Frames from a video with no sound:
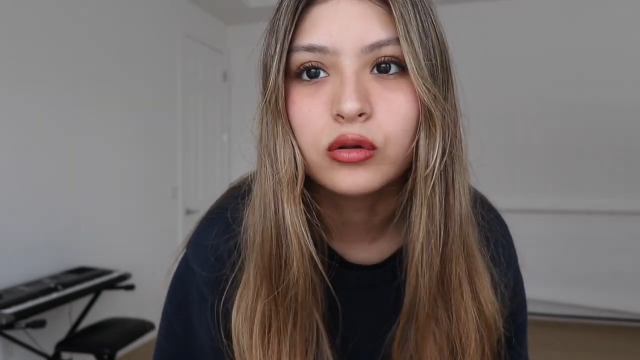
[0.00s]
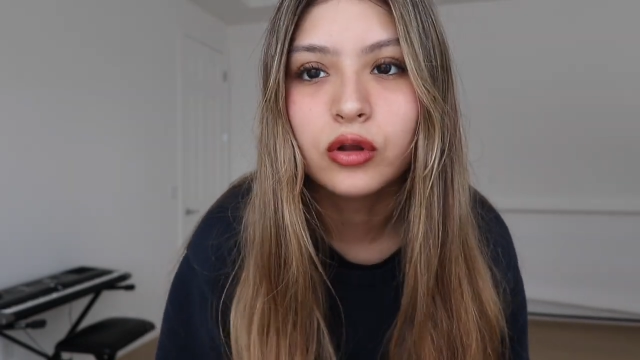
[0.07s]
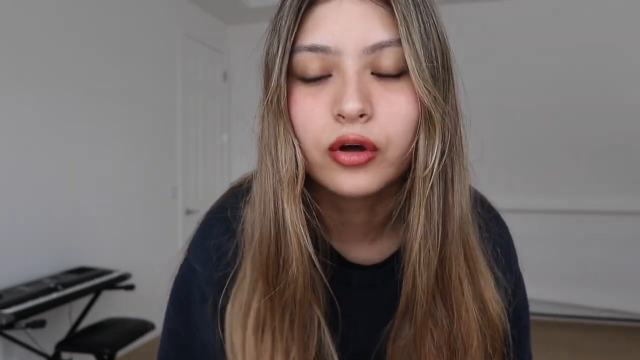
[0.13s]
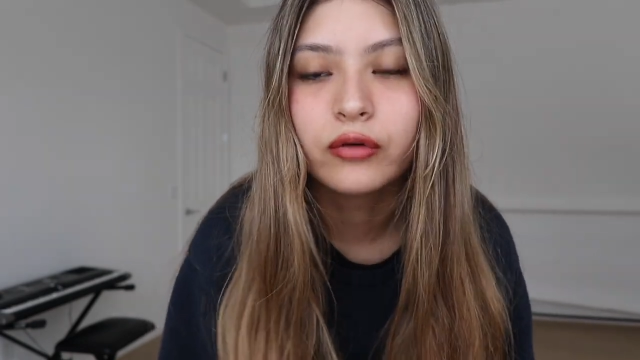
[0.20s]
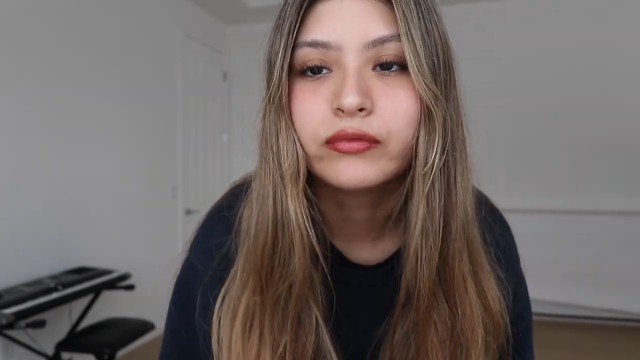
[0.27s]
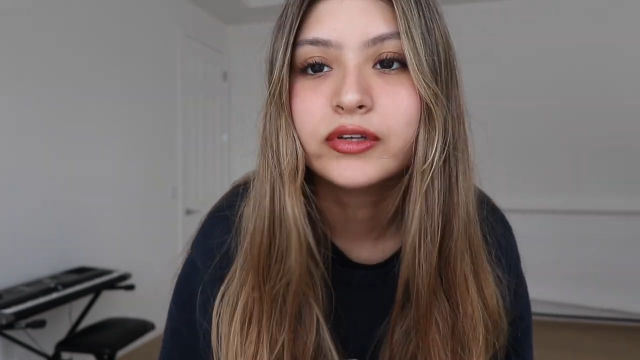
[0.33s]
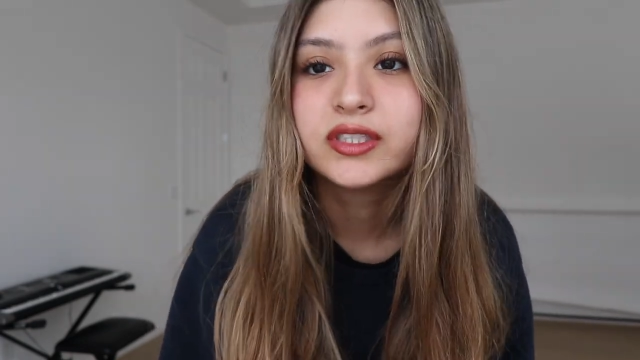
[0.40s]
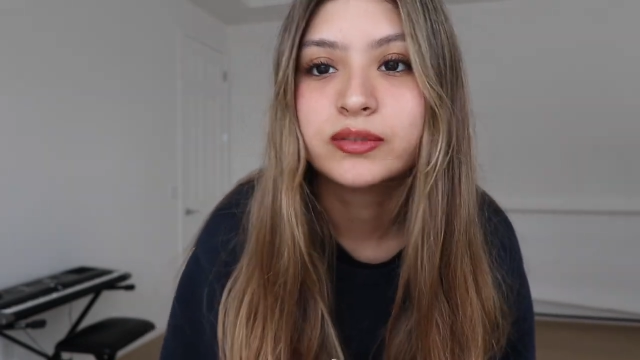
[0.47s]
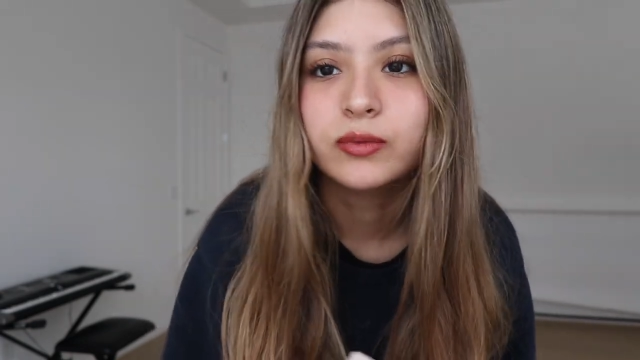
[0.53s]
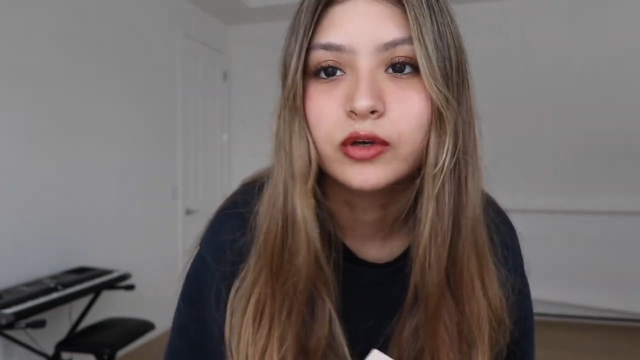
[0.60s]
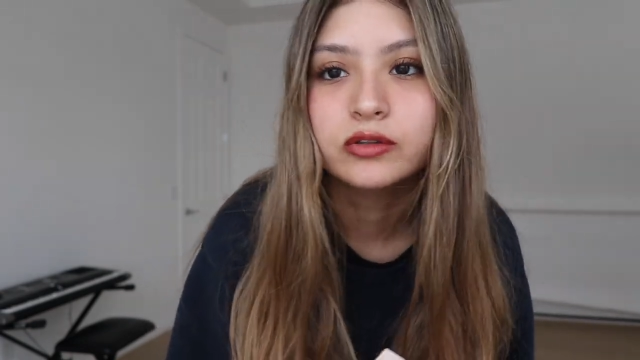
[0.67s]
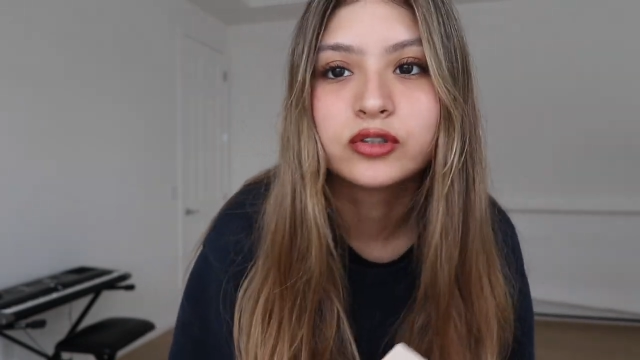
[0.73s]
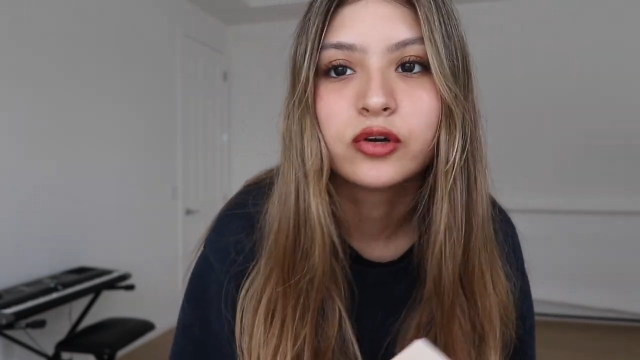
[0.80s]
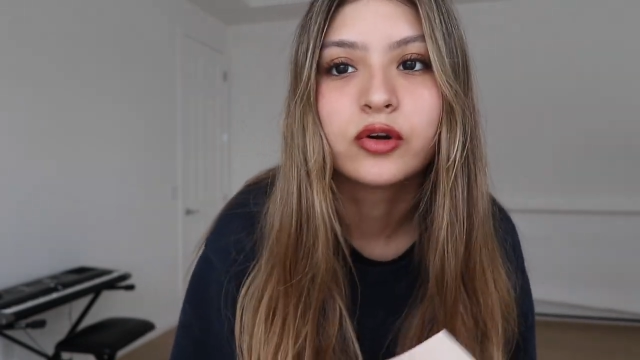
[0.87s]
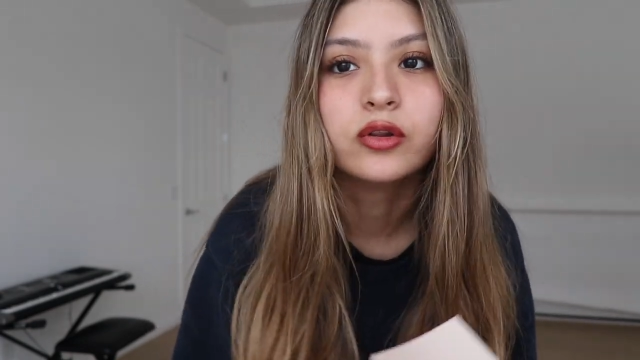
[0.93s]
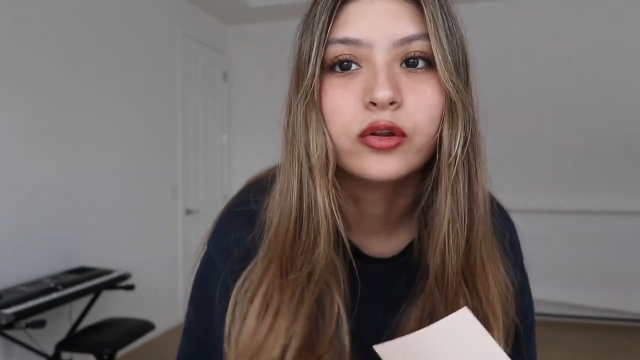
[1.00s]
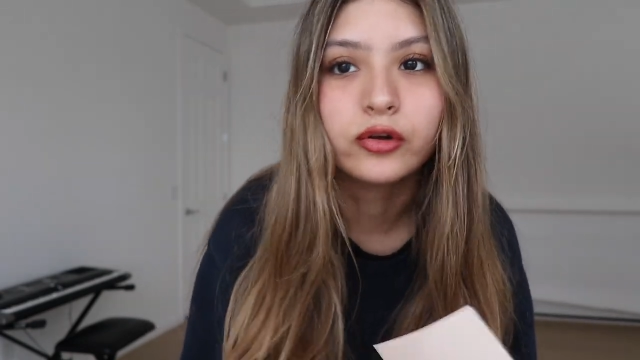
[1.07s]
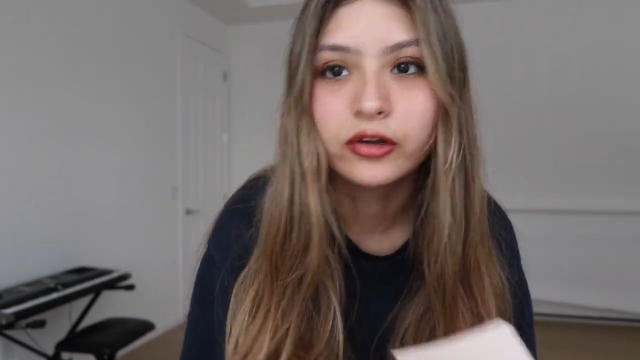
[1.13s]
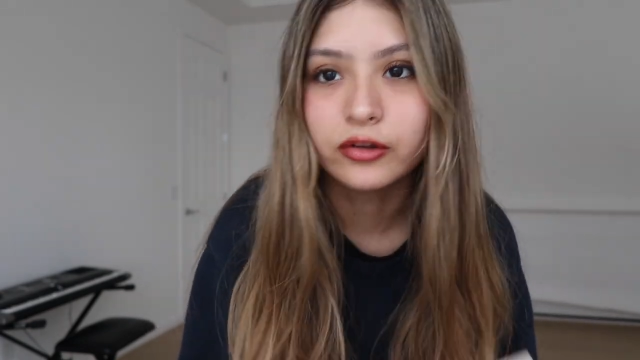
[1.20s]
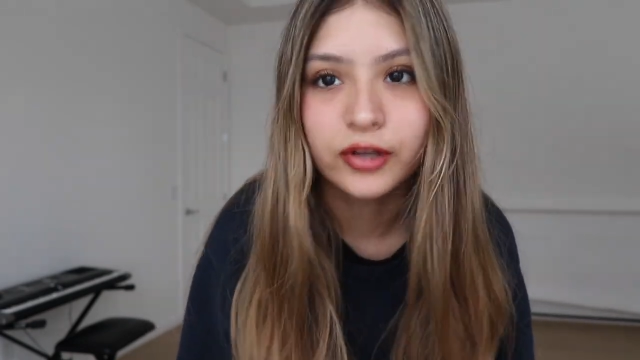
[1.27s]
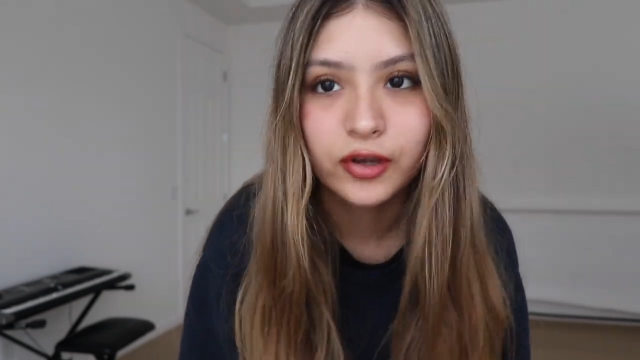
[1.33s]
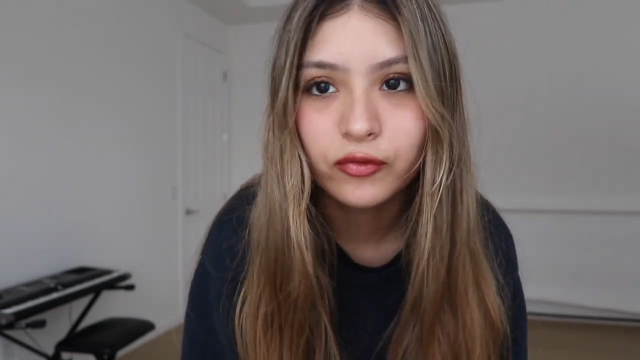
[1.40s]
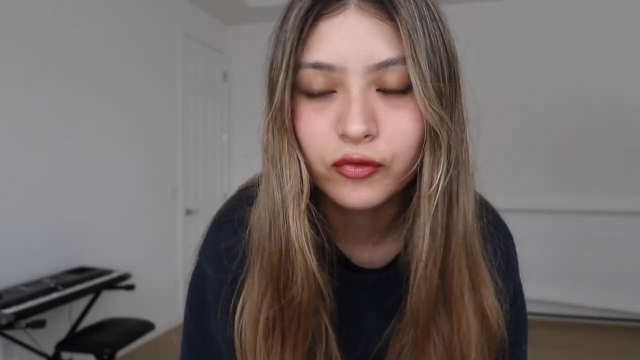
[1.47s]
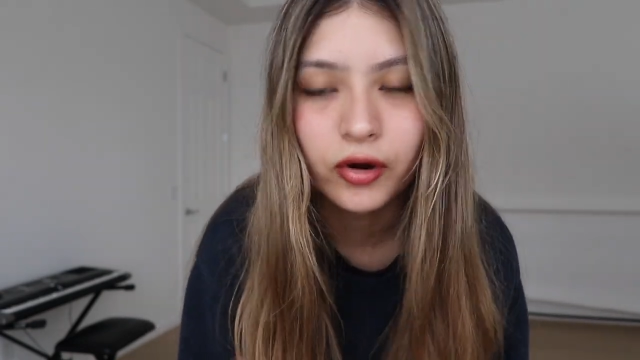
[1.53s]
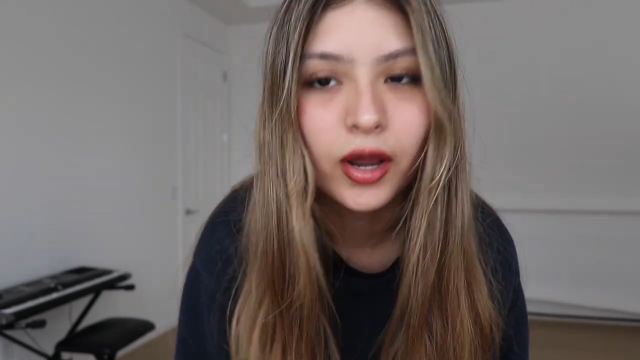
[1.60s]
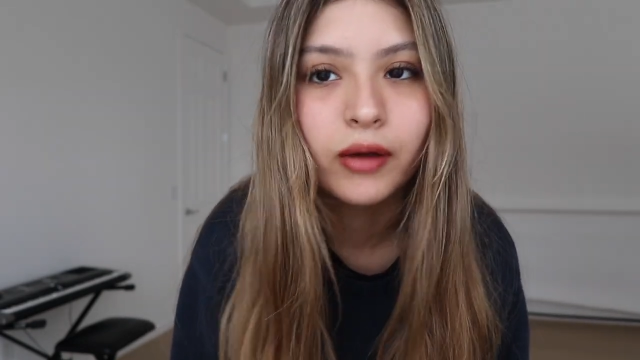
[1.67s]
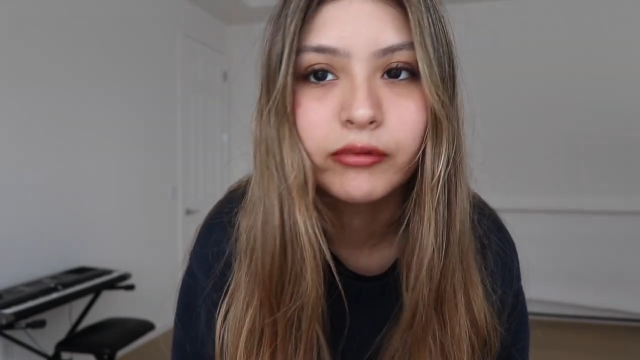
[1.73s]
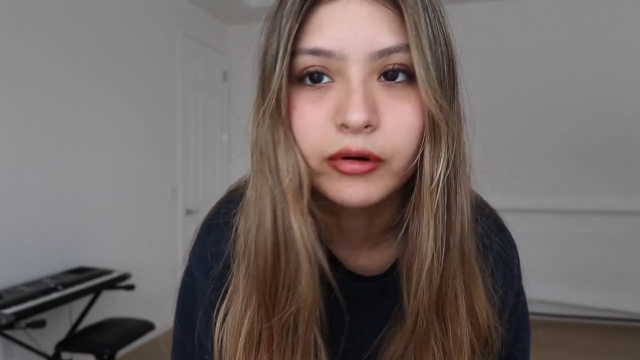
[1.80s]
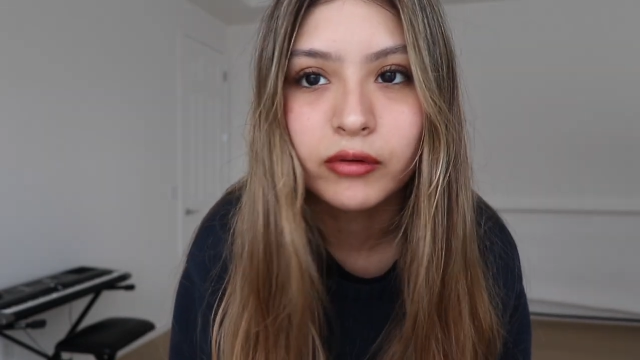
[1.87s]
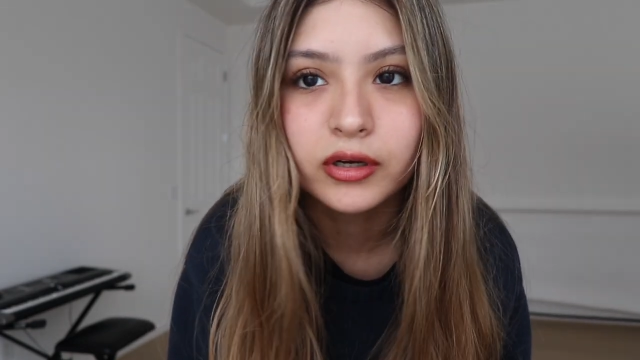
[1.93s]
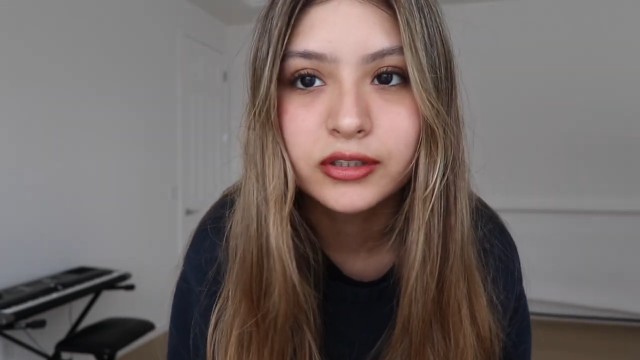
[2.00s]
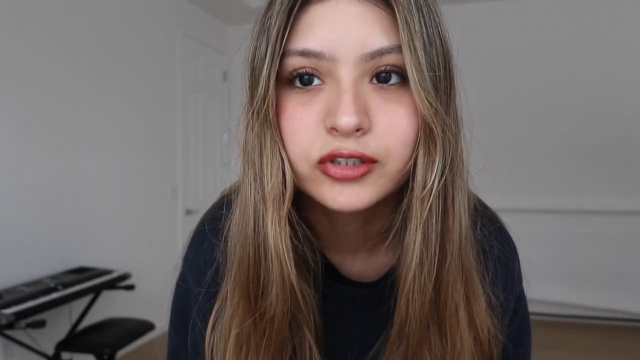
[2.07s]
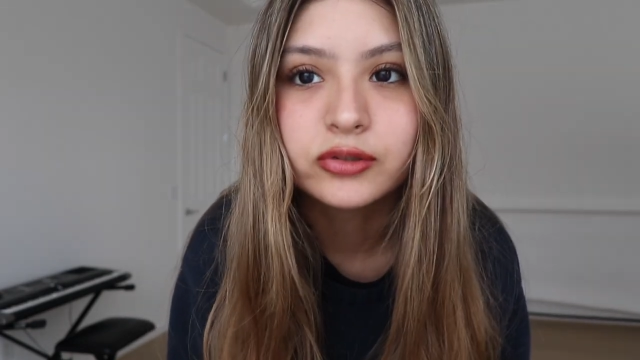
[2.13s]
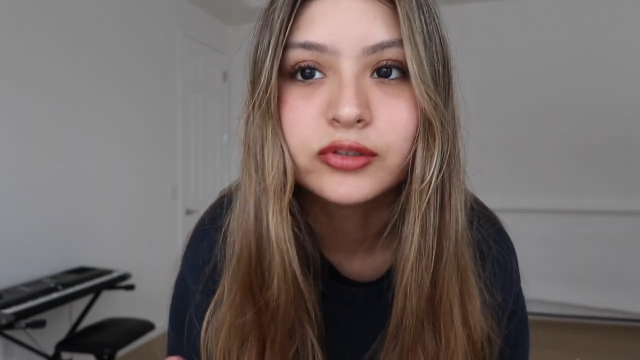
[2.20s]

a lot of the smells are literally for everyone,